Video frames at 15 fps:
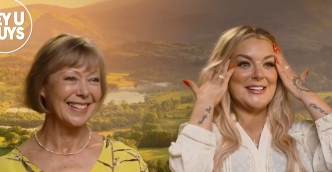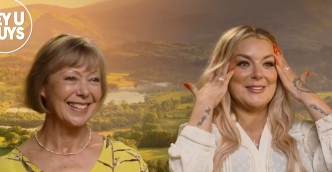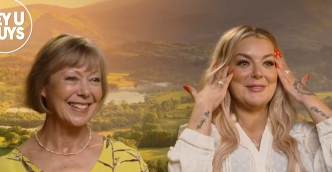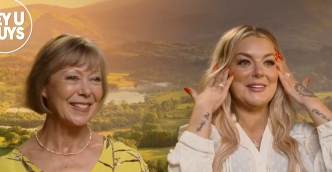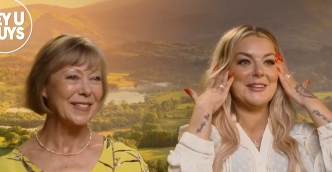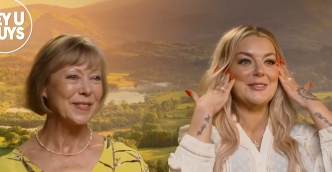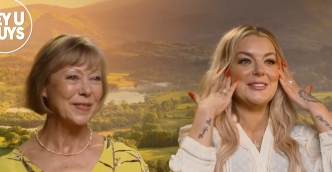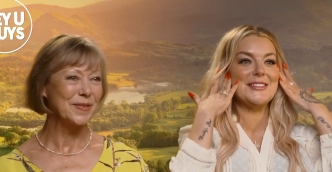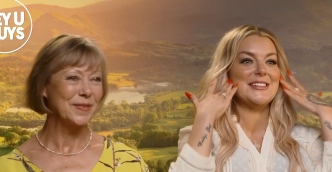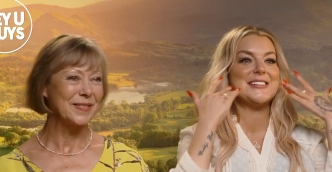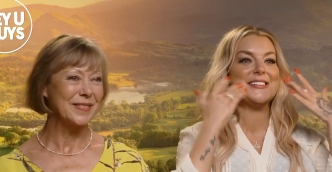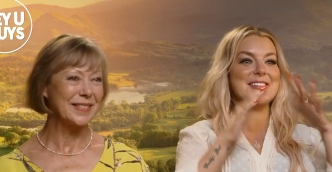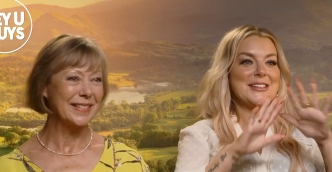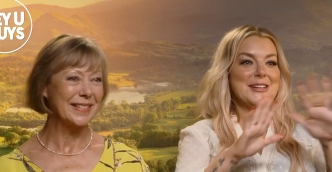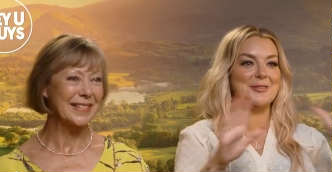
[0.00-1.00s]
Speaker 1: I mean, it was
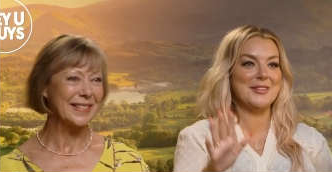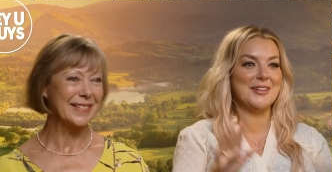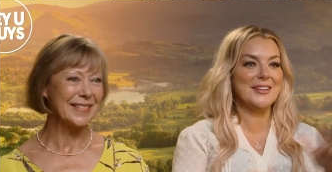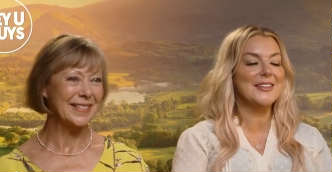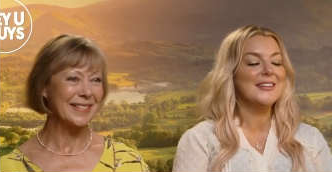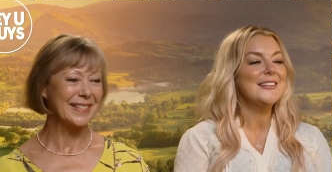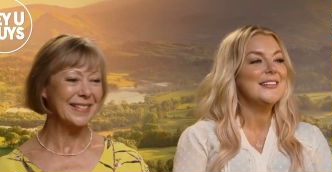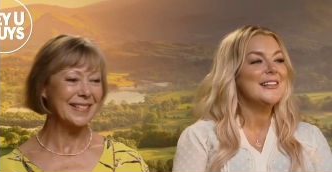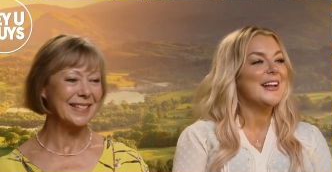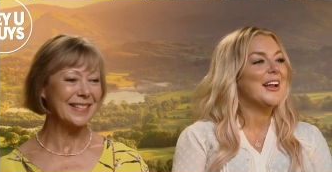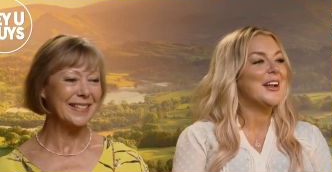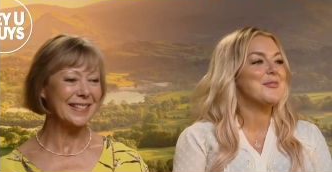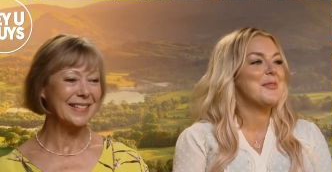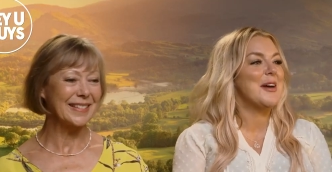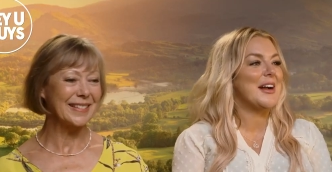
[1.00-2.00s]
hysteria
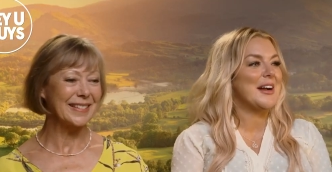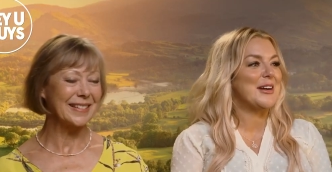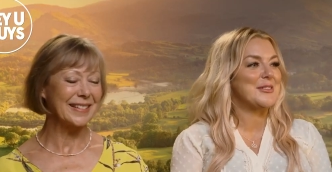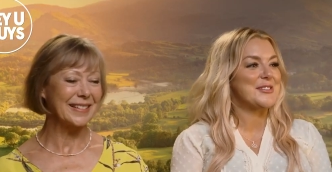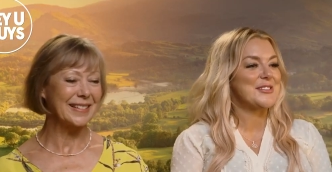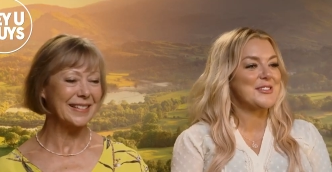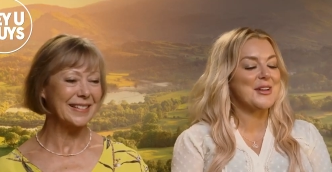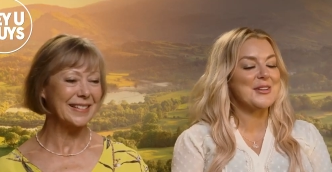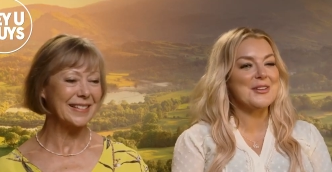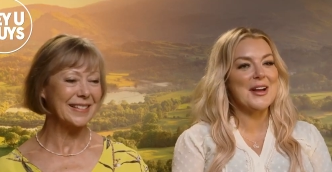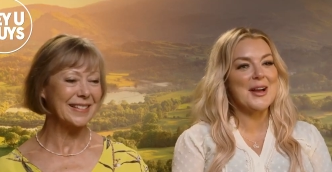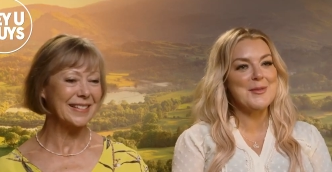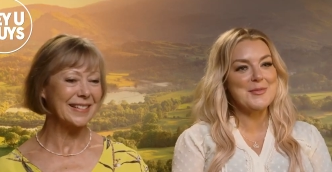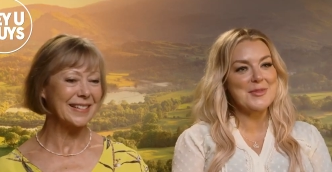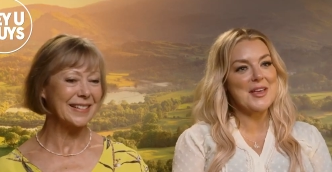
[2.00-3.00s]
in my house. So,
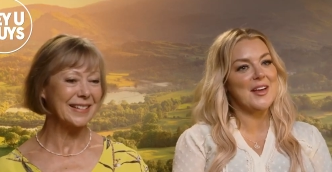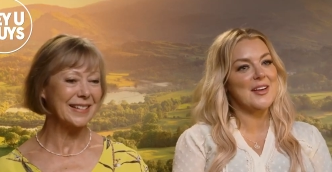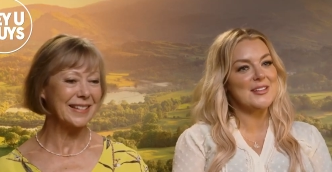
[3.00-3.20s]
um, yeah,